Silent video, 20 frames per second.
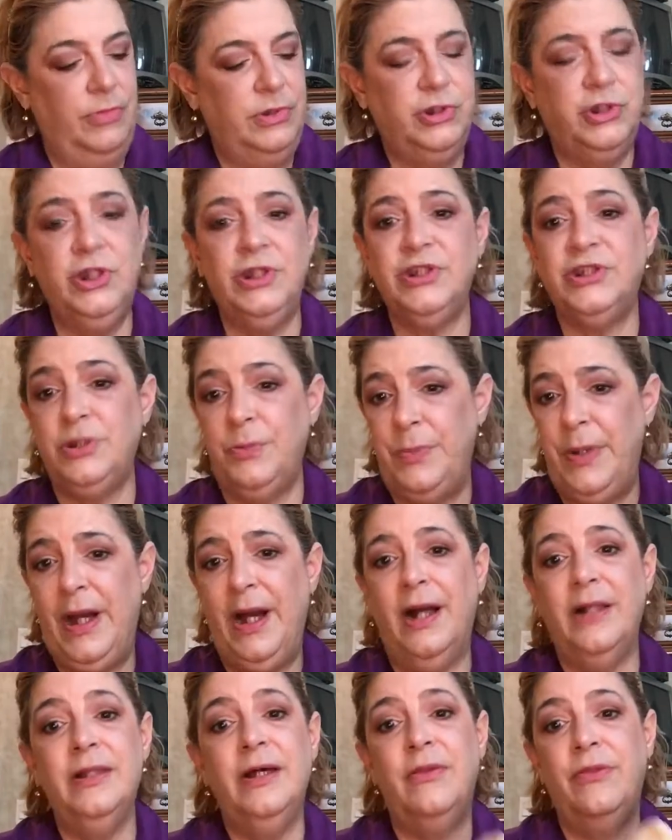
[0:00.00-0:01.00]
Just a
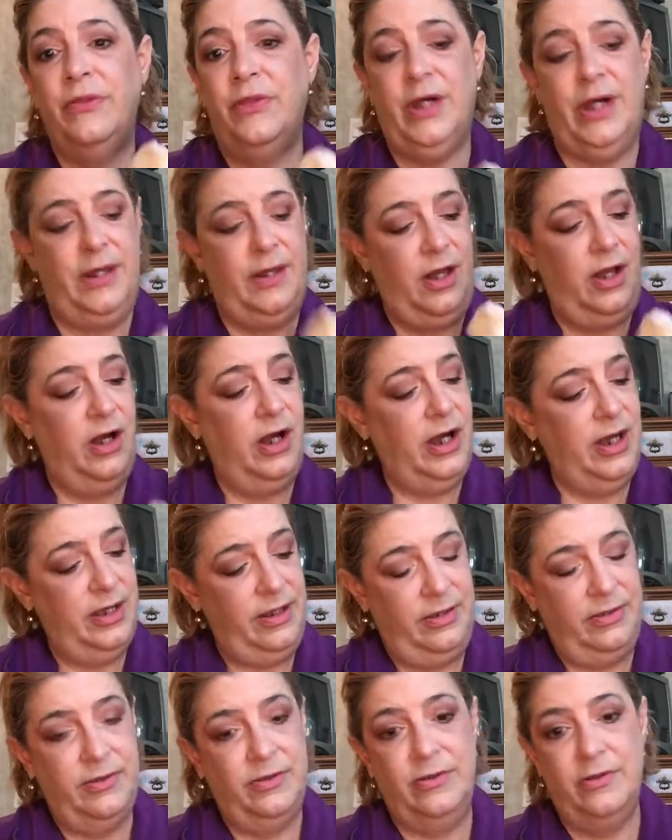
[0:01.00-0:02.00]
palette that
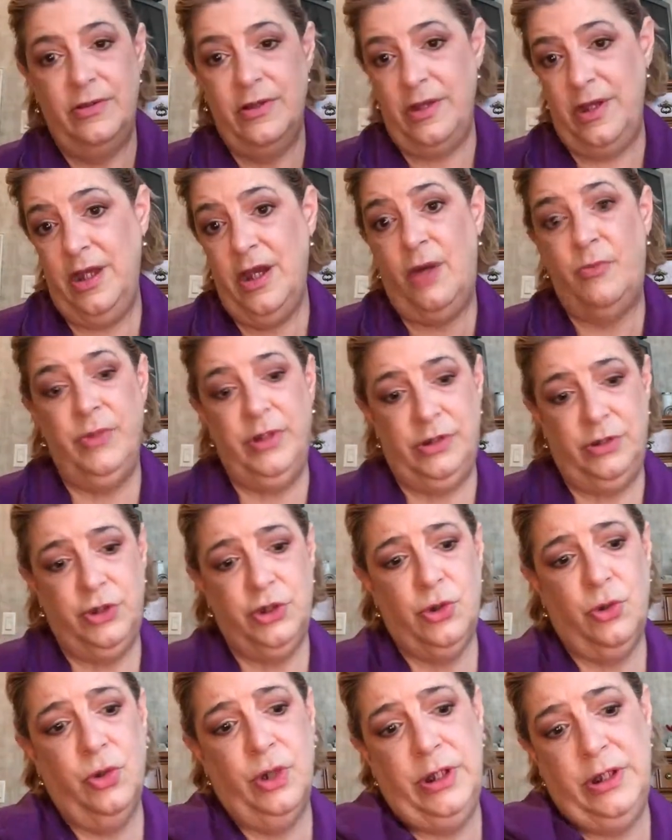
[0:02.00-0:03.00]
I am
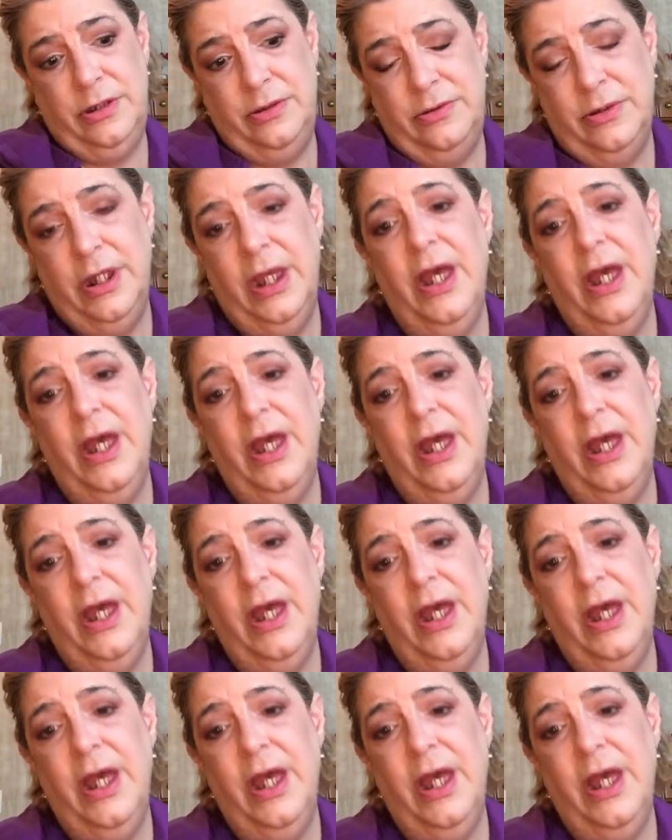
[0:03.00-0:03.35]
enjoying.